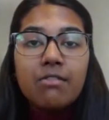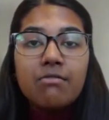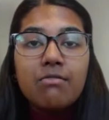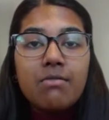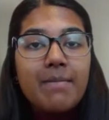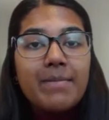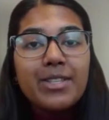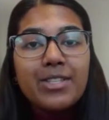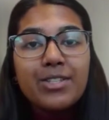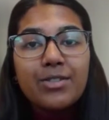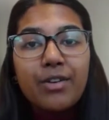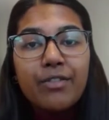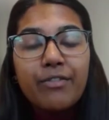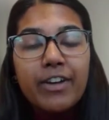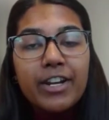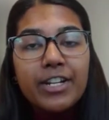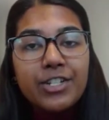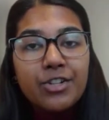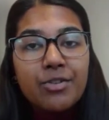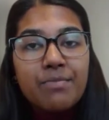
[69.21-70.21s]
Remember to
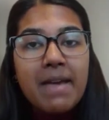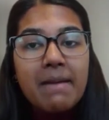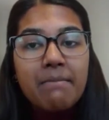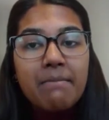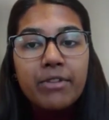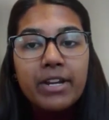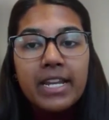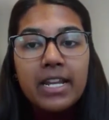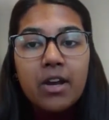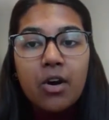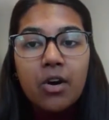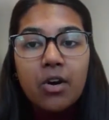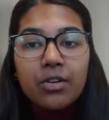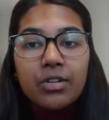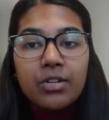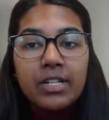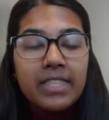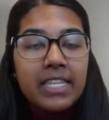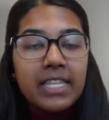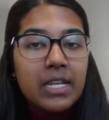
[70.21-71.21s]
refresh your memory
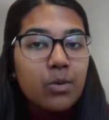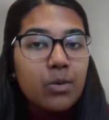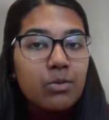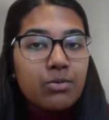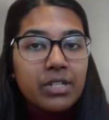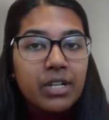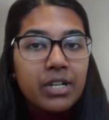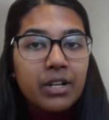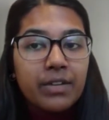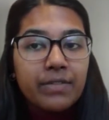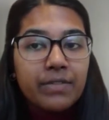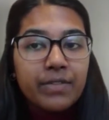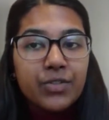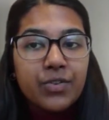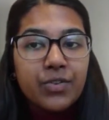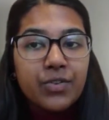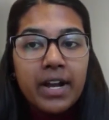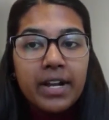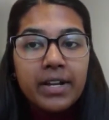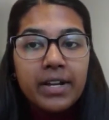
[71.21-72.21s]
on the order of a
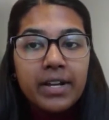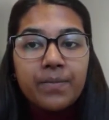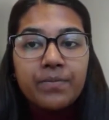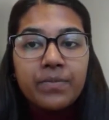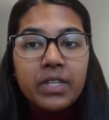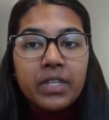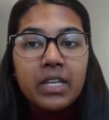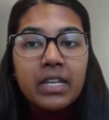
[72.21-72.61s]
trial.